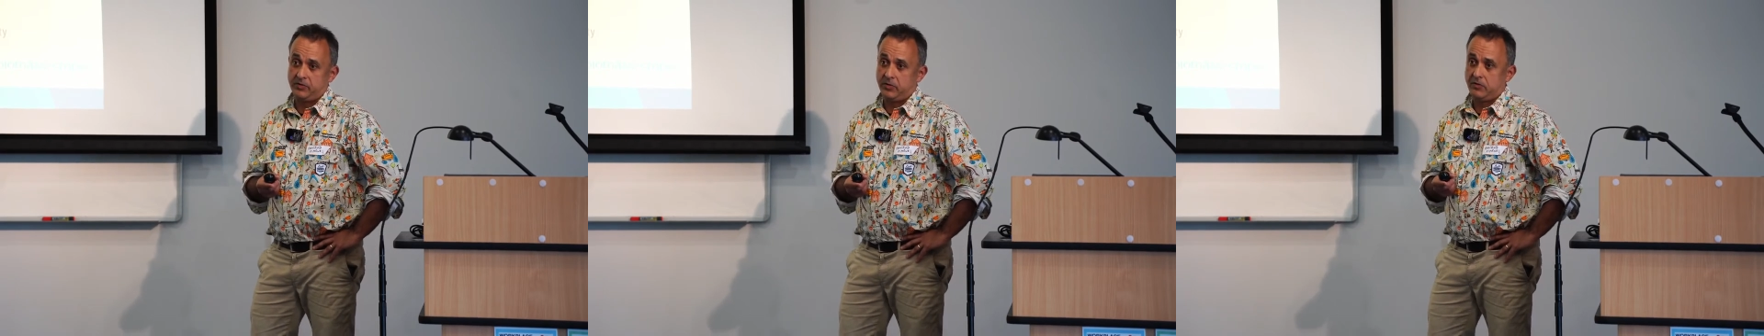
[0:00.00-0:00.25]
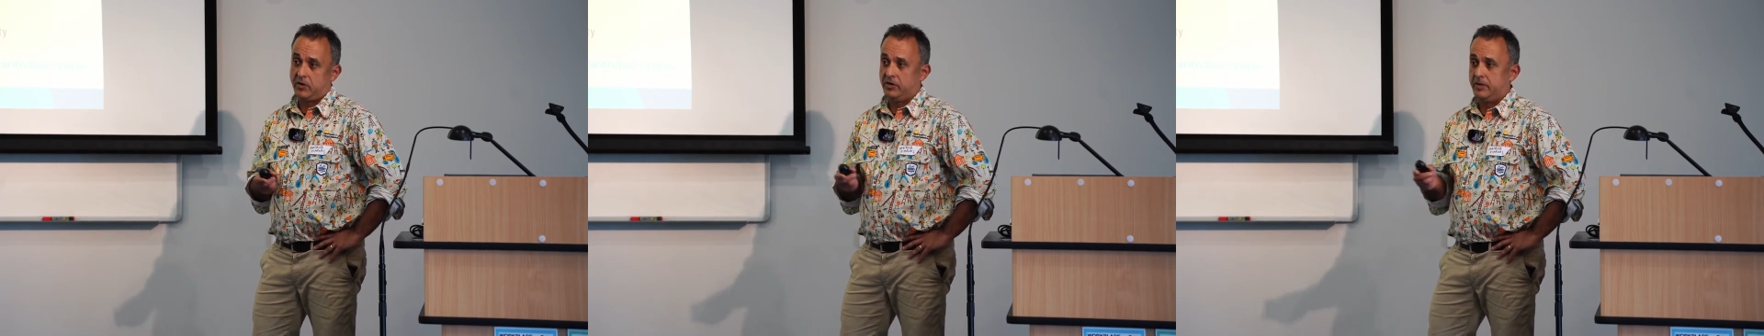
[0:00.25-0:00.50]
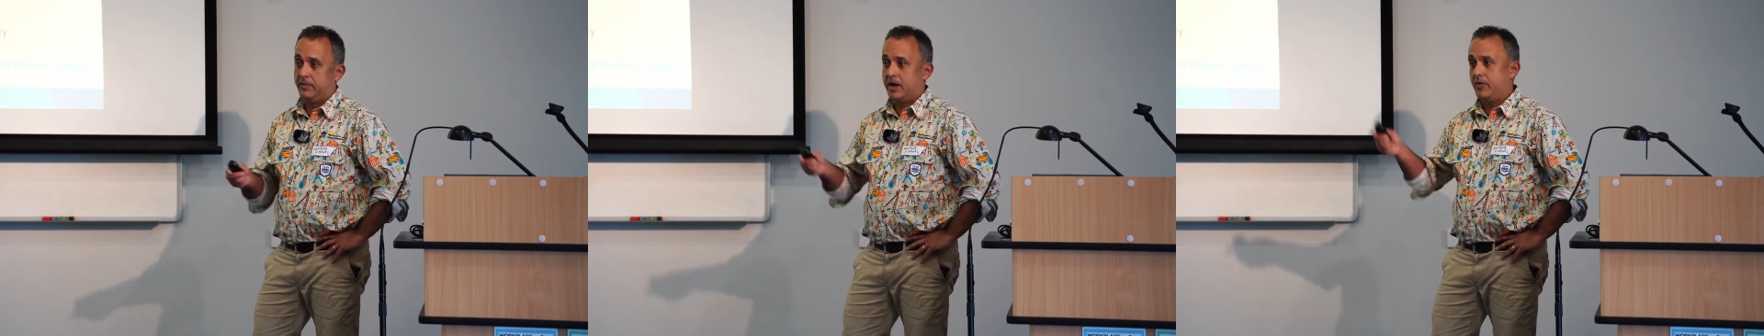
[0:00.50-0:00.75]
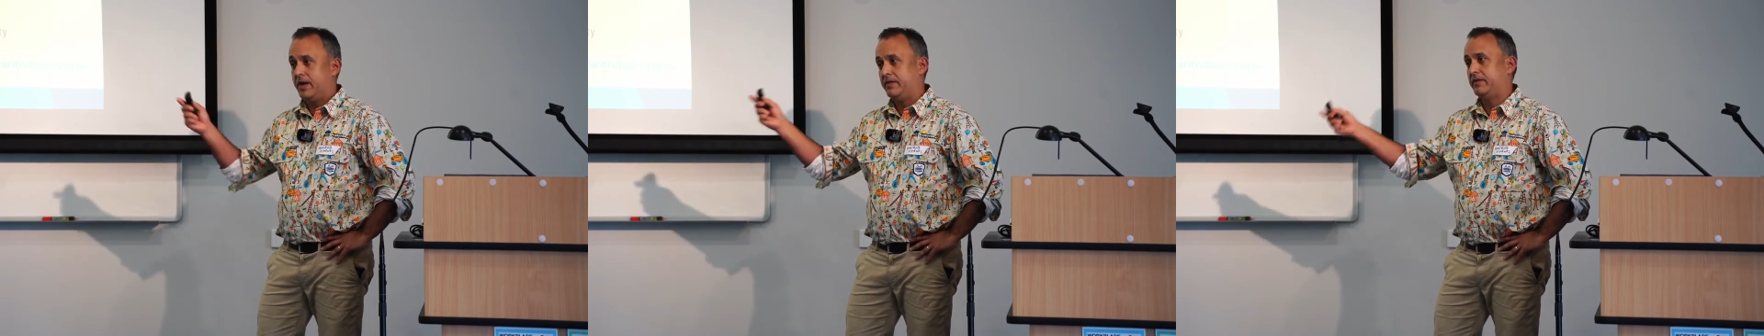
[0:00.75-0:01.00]
So you've got the
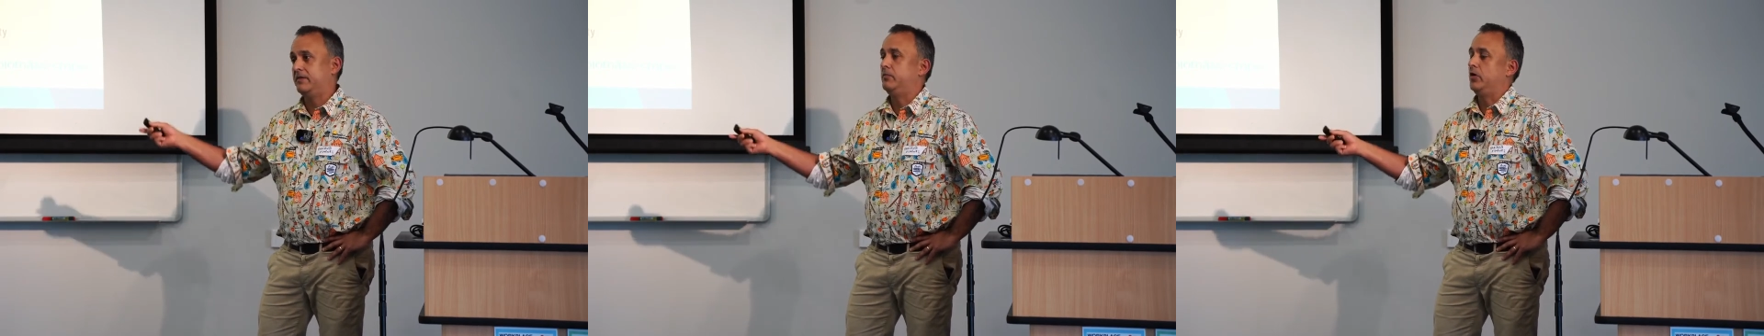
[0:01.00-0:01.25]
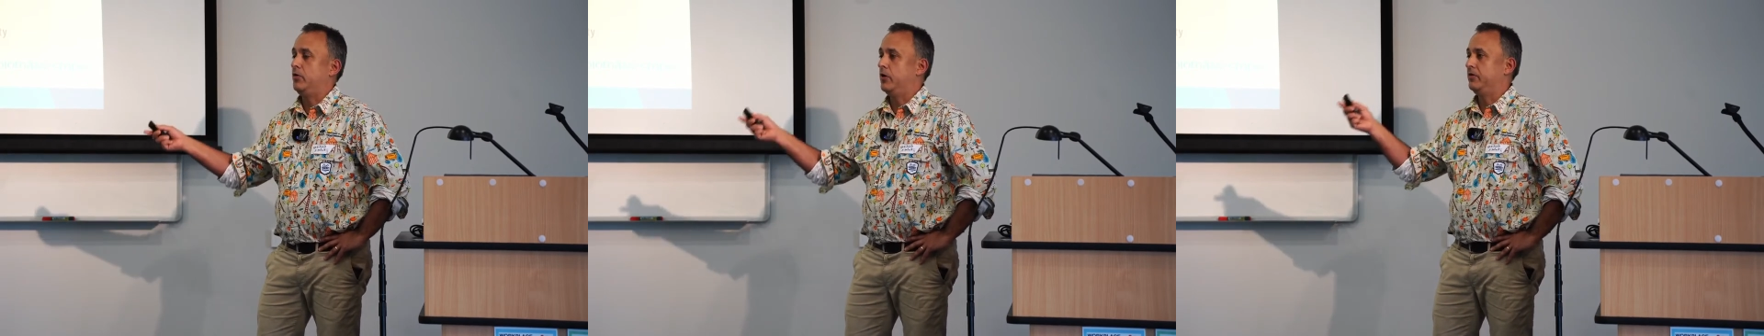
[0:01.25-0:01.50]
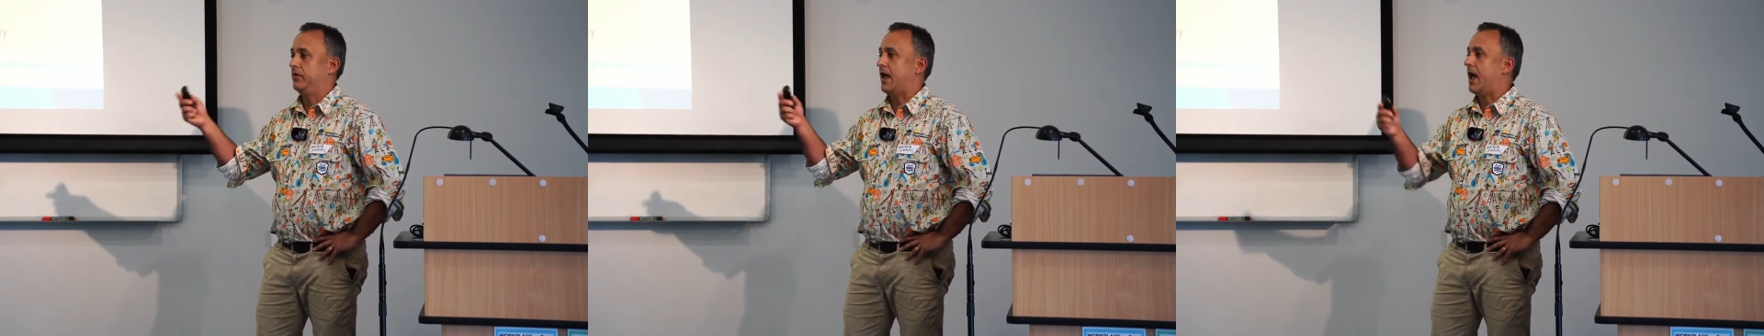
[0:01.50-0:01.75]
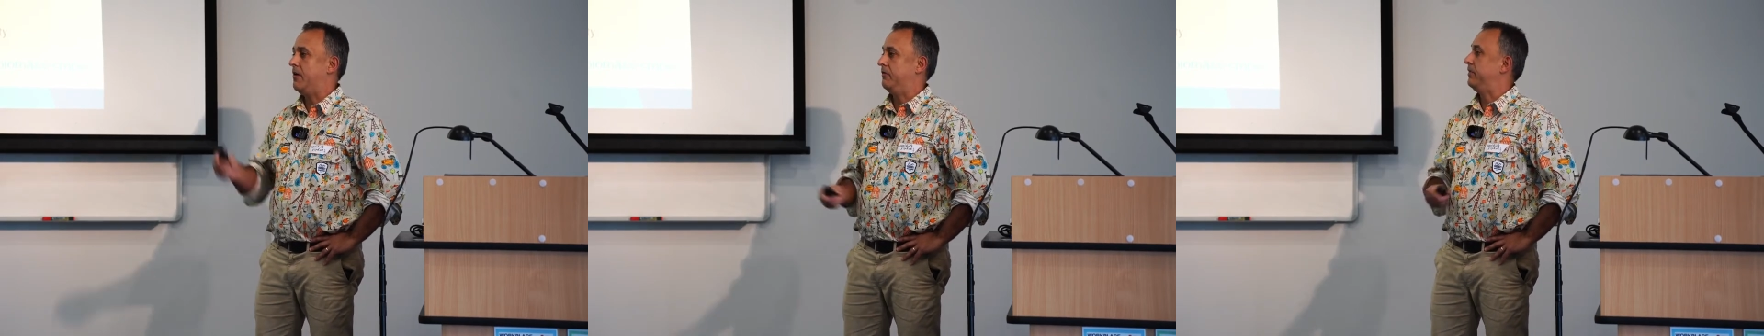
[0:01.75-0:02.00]
biomass, but you also
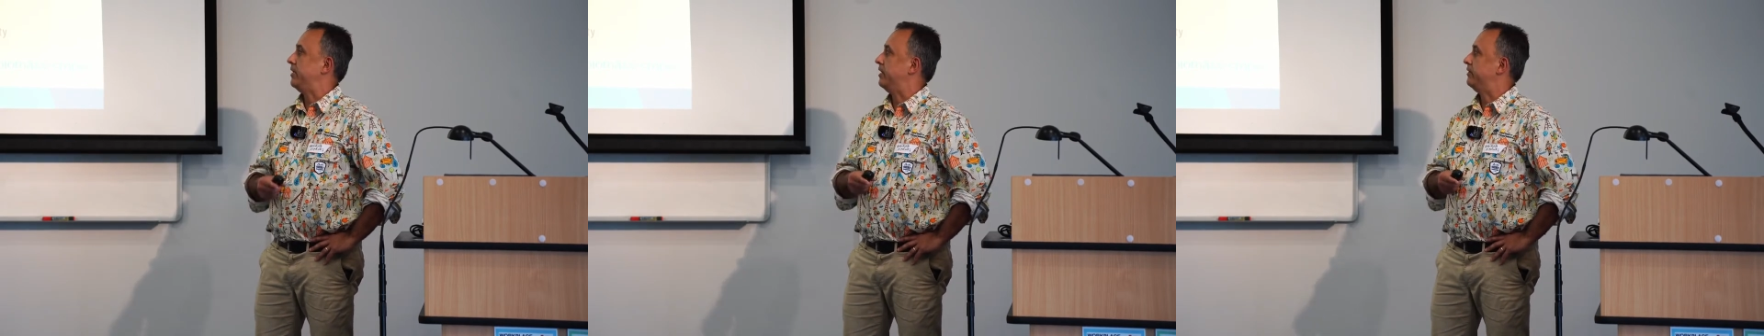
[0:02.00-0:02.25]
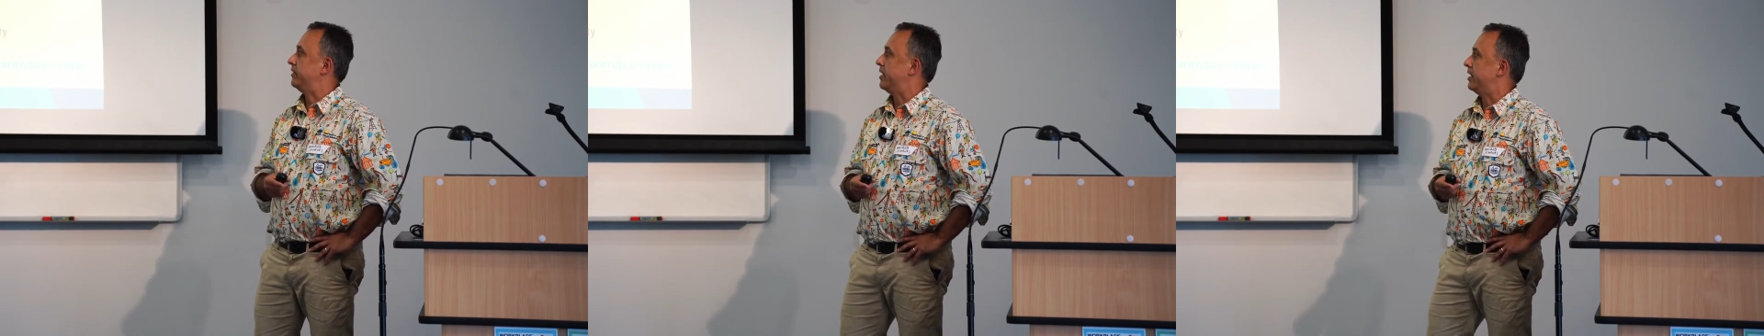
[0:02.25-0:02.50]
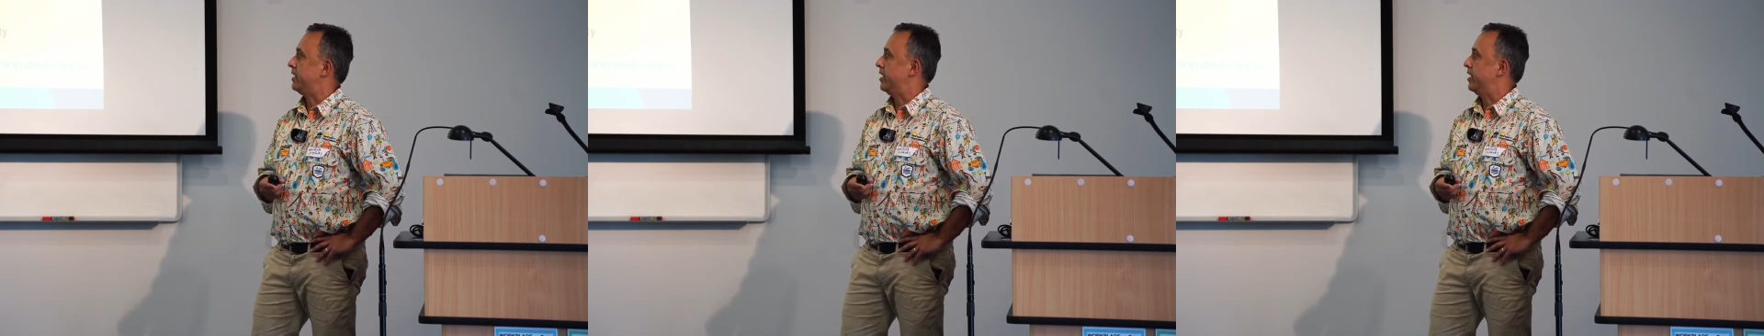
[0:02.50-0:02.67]
have things like